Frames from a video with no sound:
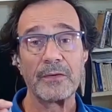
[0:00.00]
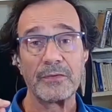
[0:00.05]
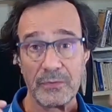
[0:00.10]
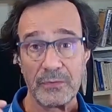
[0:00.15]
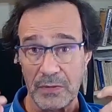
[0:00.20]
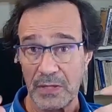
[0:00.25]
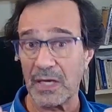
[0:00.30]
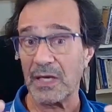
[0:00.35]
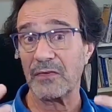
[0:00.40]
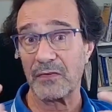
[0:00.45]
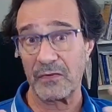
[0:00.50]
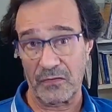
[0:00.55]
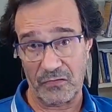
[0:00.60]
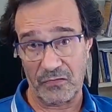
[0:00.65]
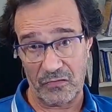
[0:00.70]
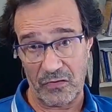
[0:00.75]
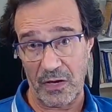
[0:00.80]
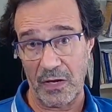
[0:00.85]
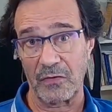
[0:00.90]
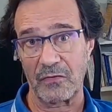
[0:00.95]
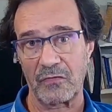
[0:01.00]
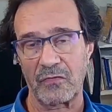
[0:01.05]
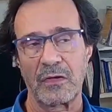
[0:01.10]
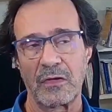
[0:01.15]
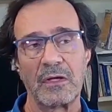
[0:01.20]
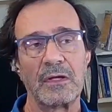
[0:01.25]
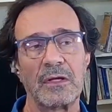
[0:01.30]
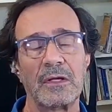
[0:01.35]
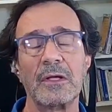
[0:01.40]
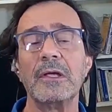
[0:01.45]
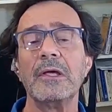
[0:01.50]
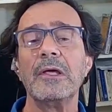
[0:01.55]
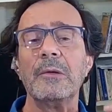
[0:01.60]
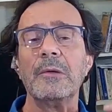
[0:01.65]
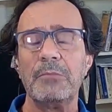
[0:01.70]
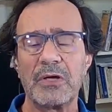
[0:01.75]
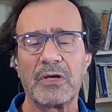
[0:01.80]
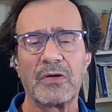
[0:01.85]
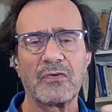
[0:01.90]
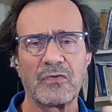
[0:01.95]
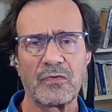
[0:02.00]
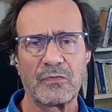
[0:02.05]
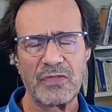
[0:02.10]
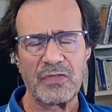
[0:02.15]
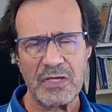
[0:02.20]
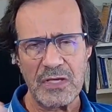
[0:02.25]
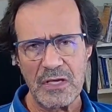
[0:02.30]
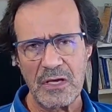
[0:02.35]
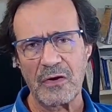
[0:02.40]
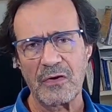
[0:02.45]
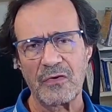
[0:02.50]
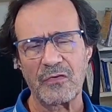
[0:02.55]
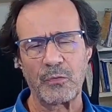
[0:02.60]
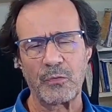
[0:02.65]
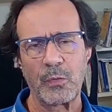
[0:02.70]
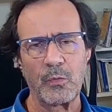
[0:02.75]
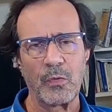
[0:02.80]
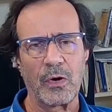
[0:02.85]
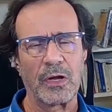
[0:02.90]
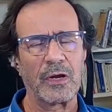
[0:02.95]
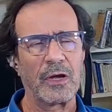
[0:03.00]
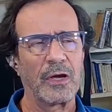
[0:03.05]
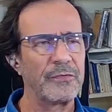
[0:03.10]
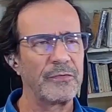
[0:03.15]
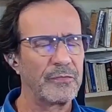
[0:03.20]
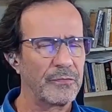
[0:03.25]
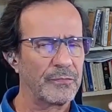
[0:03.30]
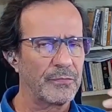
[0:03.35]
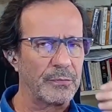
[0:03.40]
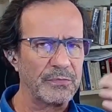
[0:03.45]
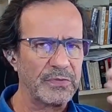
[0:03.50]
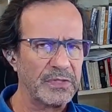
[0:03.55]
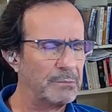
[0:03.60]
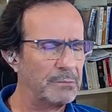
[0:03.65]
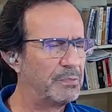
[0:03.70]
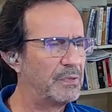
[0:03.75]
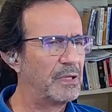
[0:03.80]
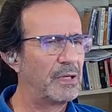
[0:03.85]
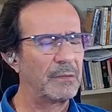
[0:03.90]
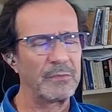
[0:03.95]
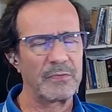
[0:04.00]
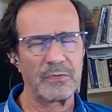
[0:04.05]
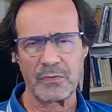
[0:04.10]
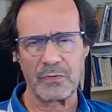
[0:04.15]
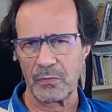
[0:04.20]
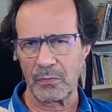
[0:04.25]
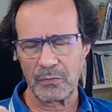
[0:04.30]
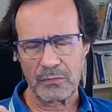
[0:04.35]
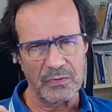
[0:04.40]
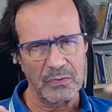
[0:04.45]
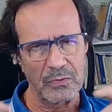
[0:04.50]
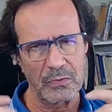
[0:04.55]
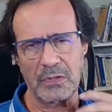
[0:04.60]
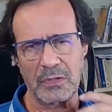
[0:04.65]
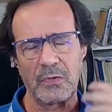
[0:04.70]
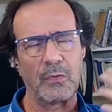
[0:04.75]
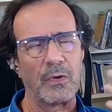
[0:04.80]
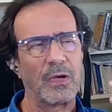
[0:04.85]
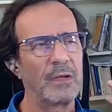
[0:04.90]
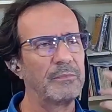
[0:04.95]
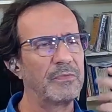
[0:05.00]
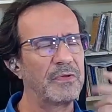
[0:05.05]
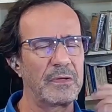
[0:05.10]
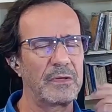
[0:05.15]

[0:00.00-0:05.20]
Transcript: Today it has changed, because over the years we went on from TPM to 2QM,